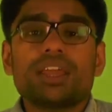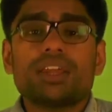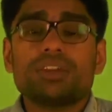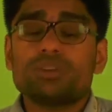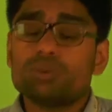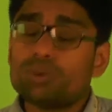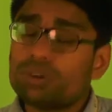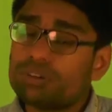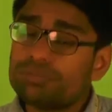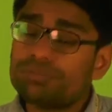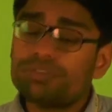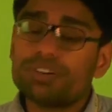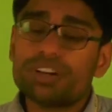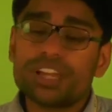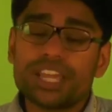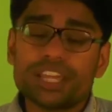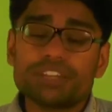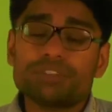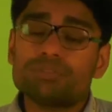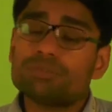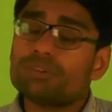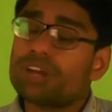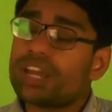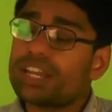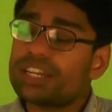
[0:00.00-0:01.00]
Don't
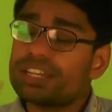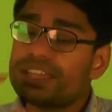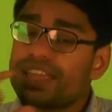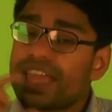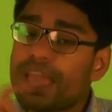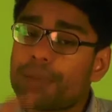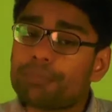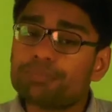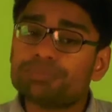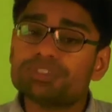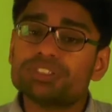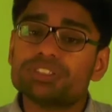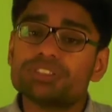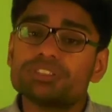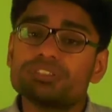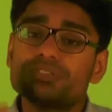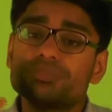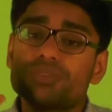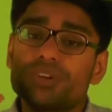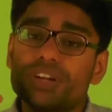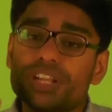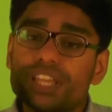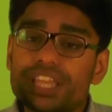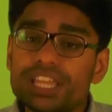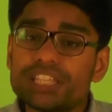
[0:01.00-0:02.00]
forget to write captions
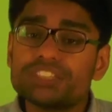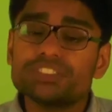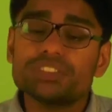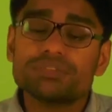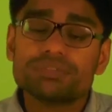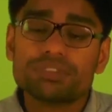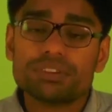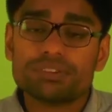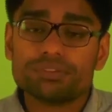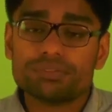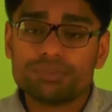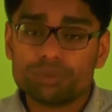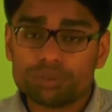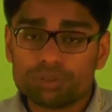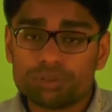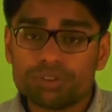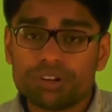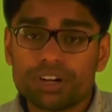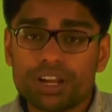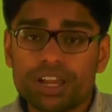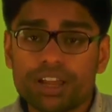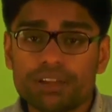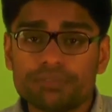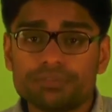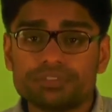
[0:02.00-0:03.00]
for each of your
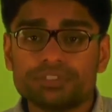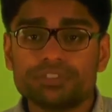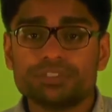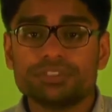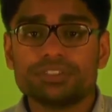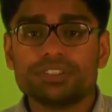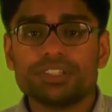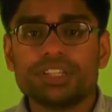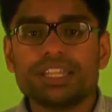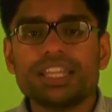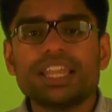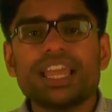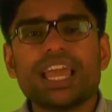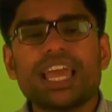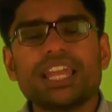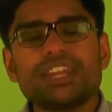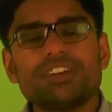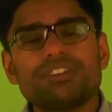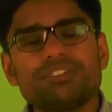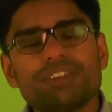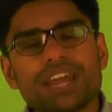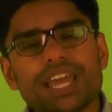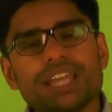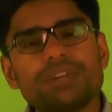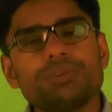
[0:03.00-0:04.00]
photographs
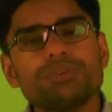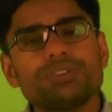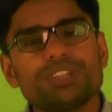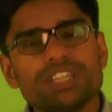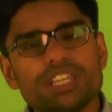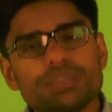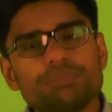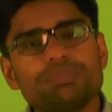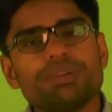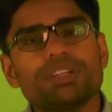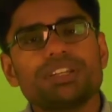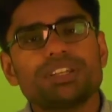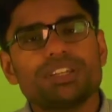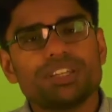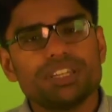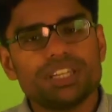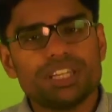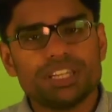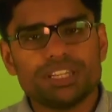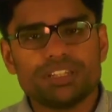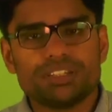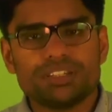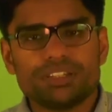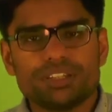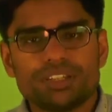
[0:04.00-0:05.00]
and try to keep it
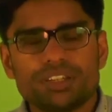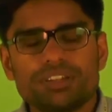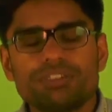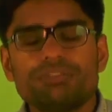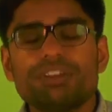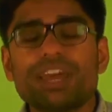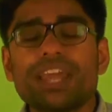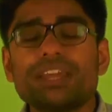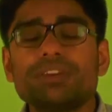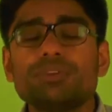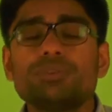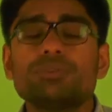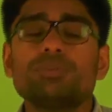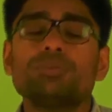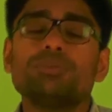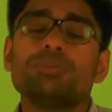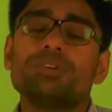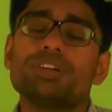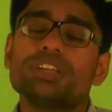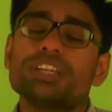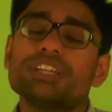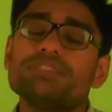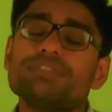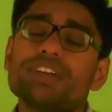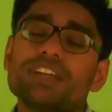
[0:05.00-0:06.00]
neat. Try
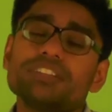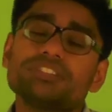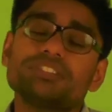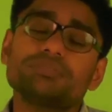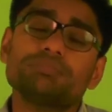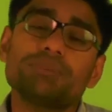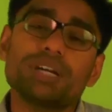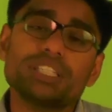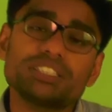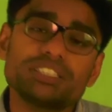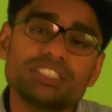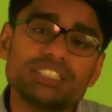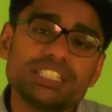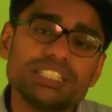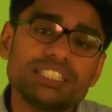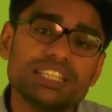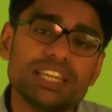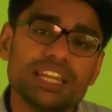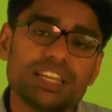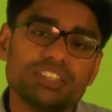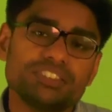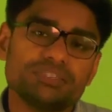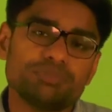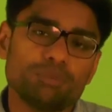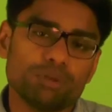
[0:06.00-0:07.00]
to give as much
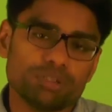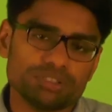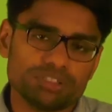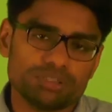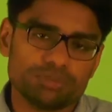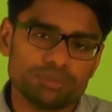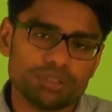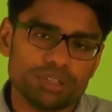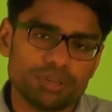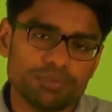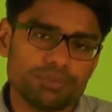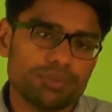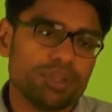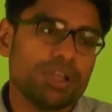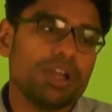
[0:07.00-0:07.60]
detail as possible.